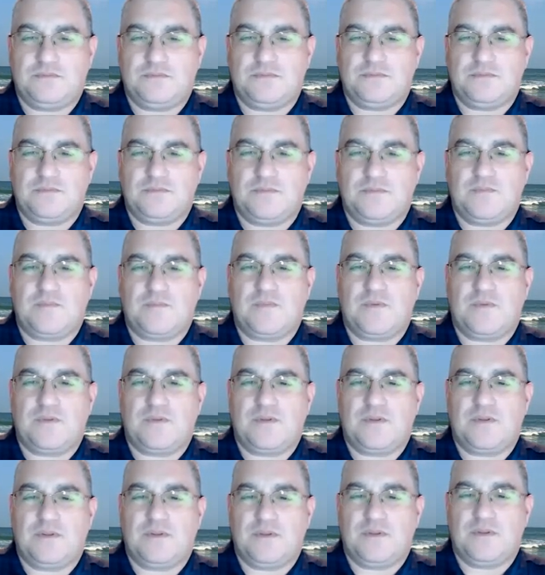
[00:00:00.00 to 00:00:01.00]

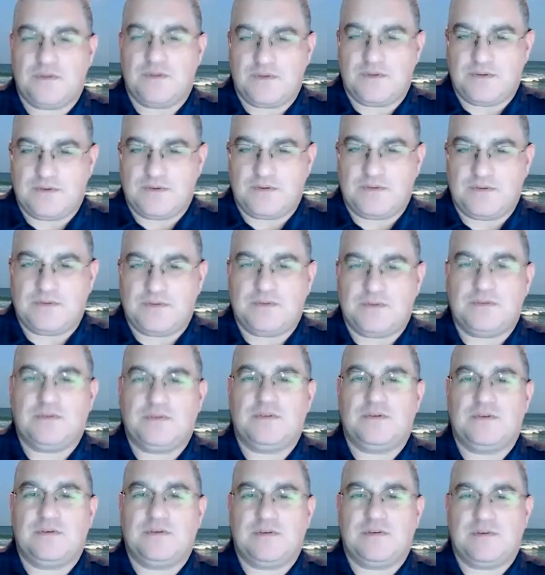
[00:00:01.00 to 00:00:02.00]

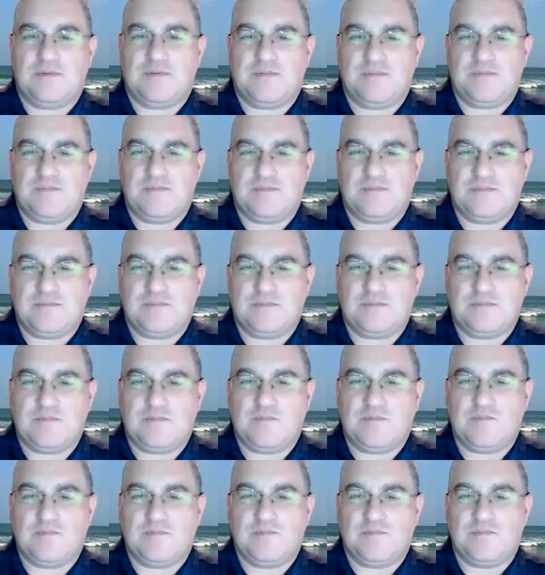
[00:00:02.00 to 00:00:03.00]

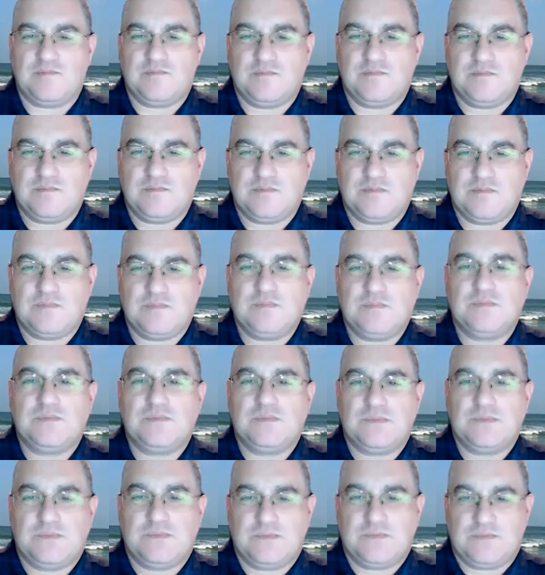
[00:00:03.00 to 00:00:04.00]

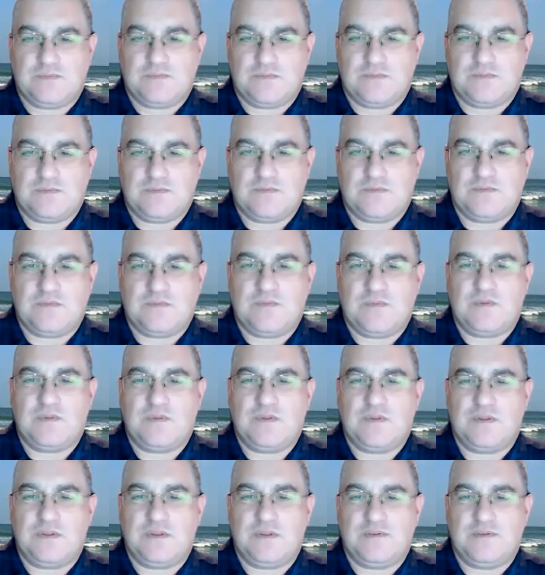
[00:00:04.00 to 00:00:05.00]

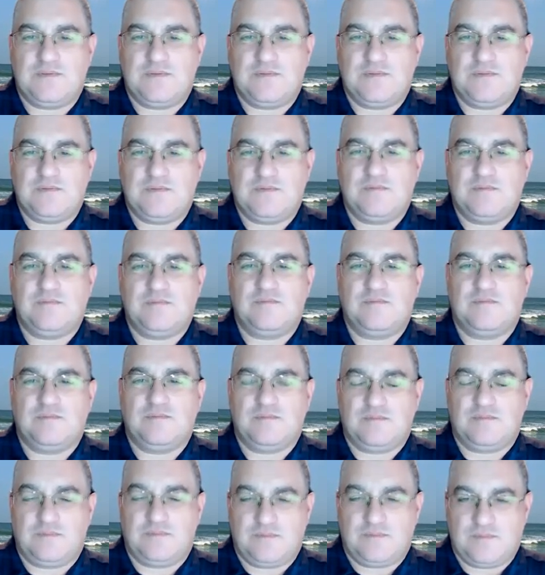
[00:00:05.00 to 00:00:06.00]
This person isn't speaking.